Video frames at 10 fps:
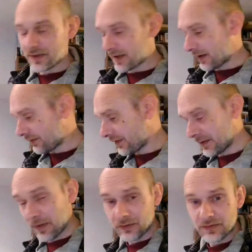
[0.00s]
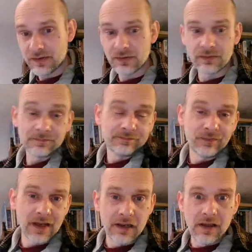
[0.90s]
instead of £3, so
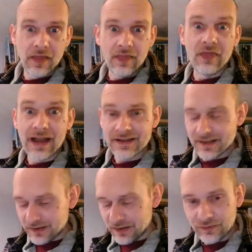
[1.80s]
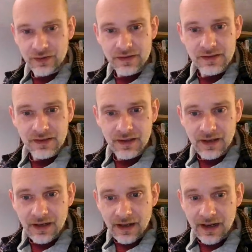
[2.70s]
that's the difference.
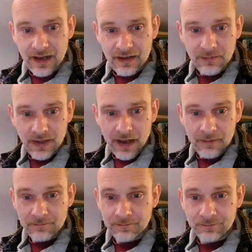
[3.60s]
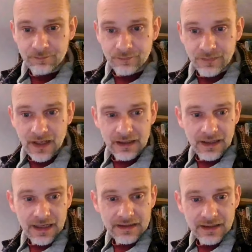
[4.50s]
But yeah,
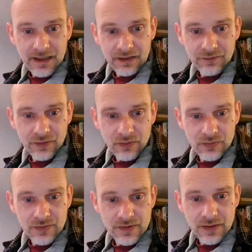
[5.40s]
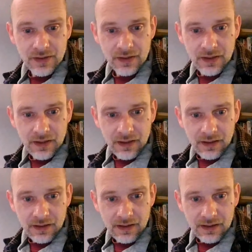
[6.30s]
£9.89 for those,
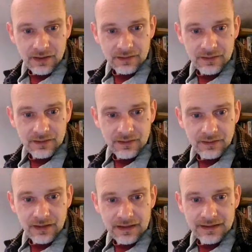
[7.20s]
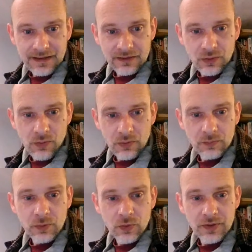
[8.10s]
and they didn't go out in
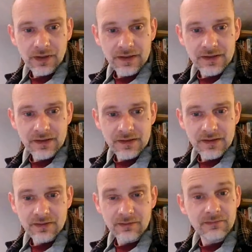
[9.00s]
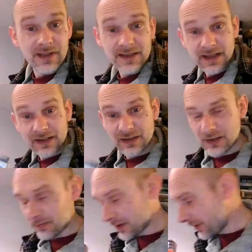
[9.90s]
promoted listings, so that's an extra couple of